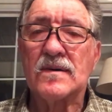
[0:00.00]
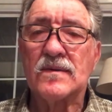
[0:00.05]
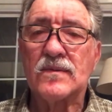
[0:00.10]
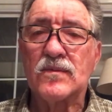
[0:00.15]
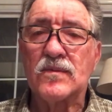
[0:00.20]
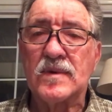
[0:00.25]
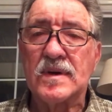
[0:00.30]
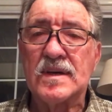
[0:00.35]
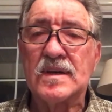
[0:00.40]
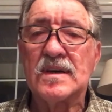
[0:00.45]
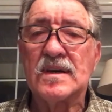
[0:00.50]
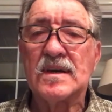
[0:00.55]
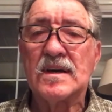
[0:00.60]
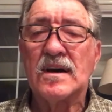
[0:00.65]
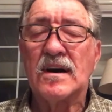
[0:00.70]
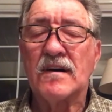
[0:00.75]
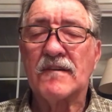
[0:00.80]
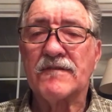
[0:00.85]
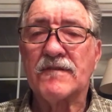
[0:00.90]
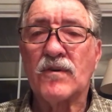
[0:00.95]
We,
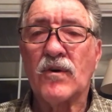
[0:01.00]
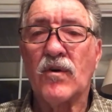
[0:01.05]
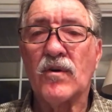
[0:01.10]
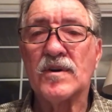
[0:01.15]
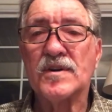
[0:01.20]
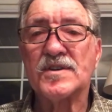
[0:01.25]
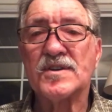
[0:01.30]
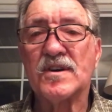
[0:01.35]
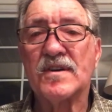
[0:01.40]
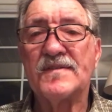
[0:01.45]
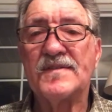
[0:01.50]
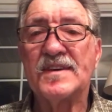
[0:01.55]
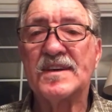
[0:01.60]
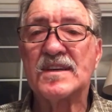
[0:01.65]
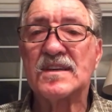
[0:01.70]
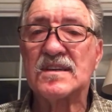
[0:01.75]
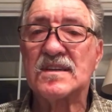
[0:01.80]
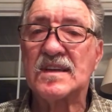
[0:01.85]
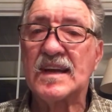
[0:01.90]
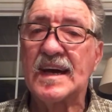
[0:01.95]
of course, on
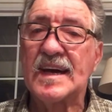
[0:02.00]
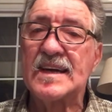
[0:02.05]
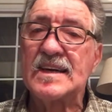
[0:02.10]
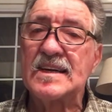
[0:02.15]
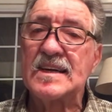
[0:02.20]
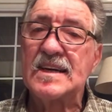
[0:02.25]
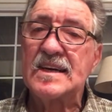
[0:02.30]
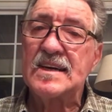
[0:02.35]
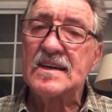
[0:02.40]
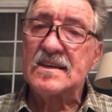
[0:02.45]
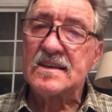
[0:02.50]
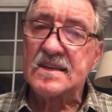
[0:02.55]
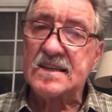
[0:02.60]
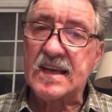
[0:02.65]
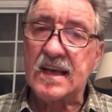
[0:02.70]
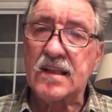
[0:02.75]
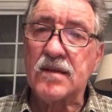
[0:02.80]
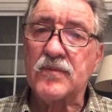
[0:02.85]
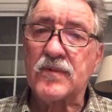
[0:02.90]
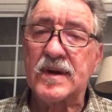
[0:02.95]
this day
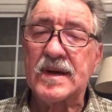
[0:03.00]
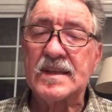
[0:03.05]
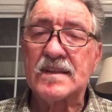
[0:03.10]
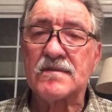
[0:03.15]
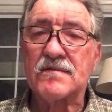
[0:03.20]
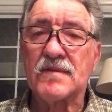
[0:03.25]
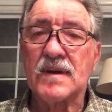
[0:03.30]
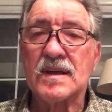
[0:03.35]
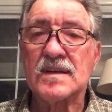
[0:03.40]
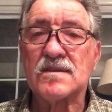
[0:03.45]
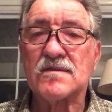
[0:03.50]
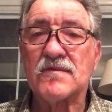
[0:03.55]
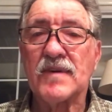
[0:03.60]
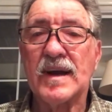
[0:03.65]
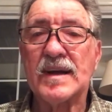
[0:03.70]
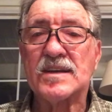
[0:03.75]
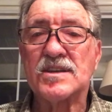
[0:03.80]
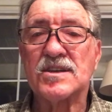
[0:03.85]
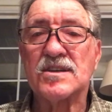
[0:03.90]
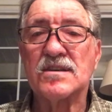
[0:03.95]
celebrate the
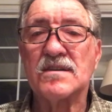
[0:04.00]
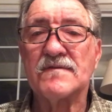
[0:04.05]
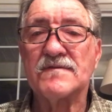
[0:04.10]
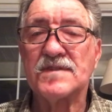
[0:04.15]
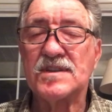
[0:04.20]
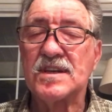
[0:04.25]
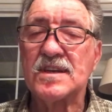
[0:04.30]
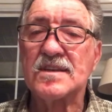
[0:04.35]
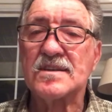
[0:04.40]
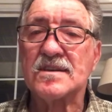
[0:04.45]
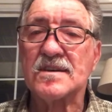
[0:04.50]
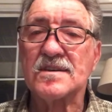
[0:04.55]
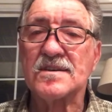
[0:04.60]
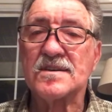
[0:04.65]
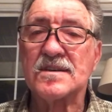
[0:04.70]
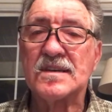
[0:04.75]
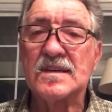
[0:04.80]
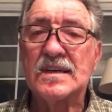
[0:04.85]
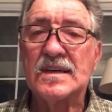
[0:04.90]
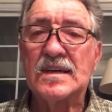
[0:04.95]
resurrection of
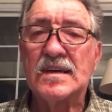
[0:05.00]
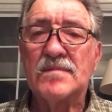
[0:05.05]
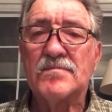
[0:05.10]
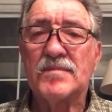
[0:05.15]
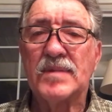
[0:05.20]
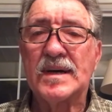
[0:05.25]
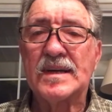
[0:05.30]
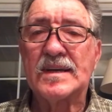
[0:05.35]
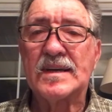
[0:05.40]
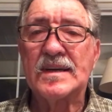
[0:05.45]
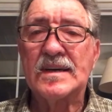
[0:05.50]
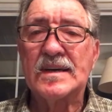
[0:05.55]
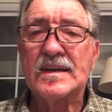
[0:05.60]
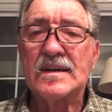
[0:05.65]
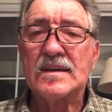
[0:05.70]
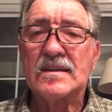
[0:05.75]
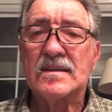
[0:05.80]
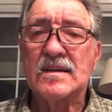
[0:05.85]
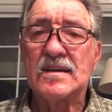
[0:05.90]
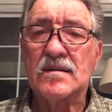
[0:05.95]
Jesus, but
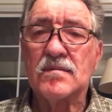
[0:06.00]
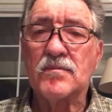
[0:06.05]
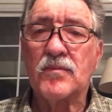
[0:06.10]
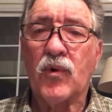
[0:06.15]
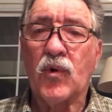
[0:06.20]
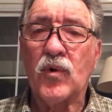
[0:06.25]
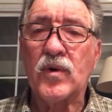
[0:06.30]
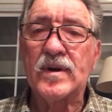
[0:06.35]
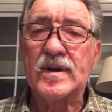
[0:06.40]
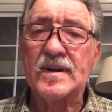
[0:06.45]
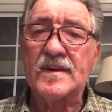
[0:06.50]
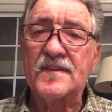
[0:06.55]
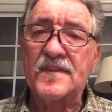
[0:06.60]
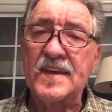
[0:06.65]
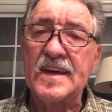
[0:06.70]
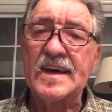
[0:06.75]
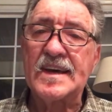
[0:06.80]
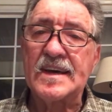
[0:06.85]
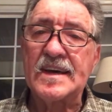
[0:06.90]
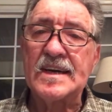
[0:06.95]
the important
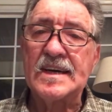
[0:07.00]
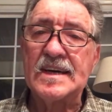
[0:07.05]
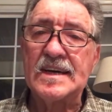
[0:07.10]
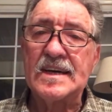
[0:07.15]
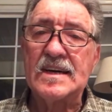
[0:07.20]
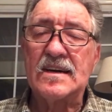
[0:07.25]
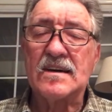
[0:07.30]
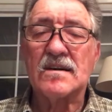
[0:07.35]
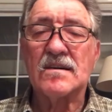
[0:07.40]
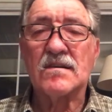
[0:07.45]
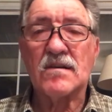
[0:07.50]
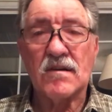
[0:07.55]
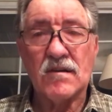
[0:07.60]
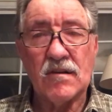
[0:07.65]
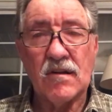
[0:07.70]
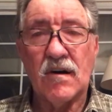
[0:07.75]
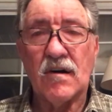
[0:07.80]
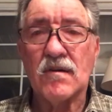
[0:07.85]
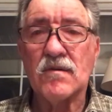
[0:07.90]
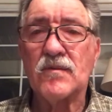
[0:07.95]
thing
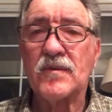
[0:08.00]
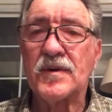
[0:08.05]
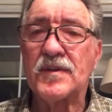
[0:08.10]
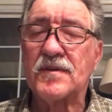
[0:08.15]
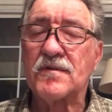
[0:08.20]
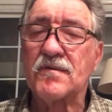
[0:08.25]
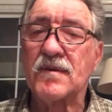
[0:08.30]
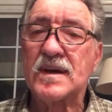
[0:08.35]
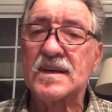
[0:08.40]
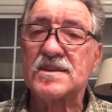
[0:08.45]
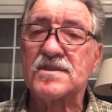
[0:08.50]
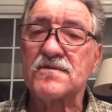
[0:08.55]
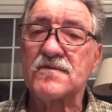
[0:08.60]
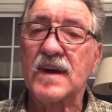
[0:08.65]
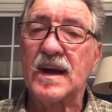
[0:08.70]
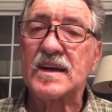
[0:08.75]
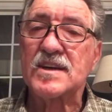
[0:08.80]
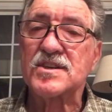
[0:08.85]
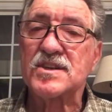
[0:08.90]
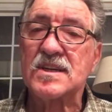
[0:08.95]
along with the
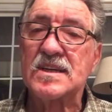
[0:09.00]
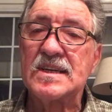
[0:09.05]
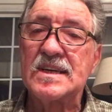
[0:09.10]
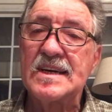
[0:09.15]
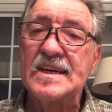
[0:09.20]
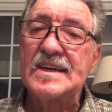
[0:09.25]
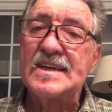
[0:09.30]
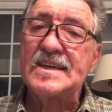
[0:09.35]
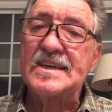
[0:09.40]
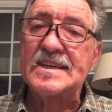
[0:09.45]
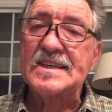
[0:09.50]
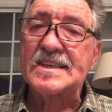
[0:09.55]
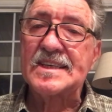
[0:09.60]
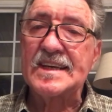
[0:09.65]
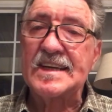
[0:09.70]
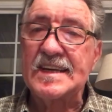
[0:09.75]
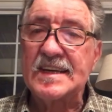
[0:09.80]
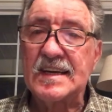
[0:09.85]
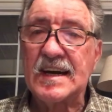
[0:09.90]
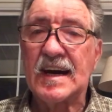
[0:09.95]
resurrection is that
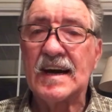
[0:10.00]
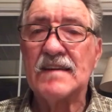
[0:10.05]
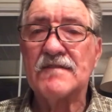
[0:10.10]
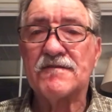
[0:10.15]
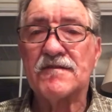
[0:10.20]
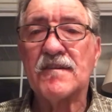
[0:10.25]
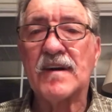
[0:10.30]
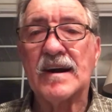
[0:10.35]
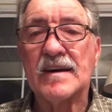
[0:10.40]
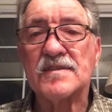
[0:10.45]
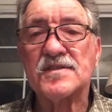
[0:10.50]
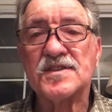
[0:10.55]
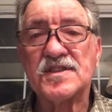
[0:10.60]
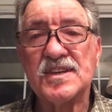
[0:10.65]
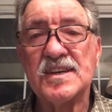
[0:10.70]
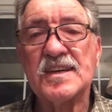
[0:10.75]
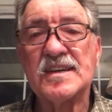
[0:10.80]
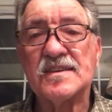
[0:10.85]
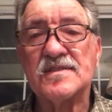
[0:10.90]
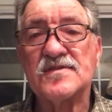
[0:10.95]
he died for our
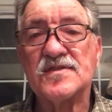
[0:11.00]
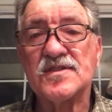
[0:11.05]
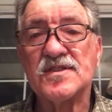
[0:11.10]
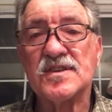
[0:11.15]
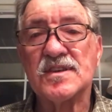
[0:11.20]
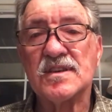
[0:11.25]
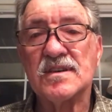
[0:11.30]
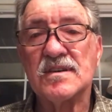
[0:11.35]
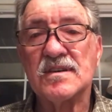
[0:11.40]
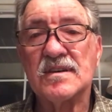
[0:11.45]
sins,